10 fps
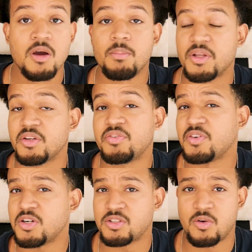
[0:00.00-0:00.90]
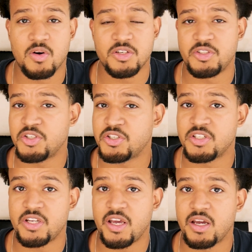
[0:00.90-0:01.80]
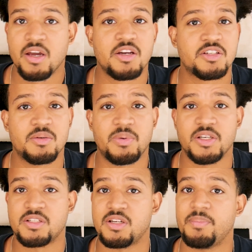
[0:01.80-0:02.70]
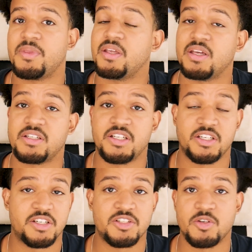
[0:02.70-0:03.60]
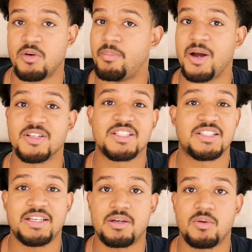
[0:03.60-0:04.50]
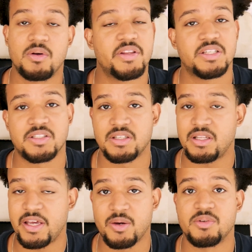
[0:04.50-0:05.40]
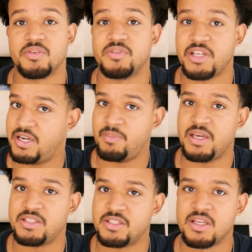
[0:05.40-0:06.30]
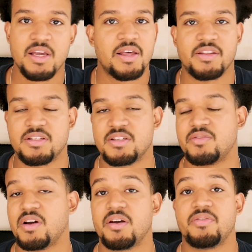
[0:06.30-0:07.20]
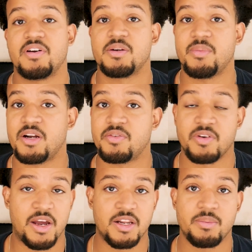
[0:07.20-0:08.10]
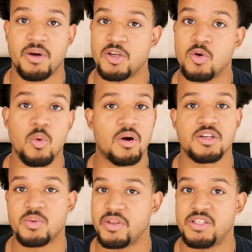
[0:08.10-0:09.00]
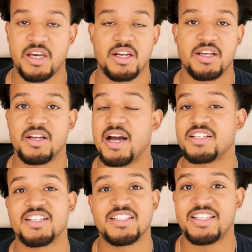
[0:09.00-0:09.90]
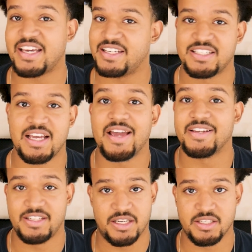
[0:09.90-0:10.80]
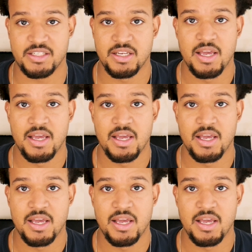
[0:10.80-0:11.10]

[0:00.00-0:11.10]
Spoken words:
But the first course you should take should be something that teaches you about SQL. This is the language of databases. This is very fundamental for anybody who works with data, not just data scientists.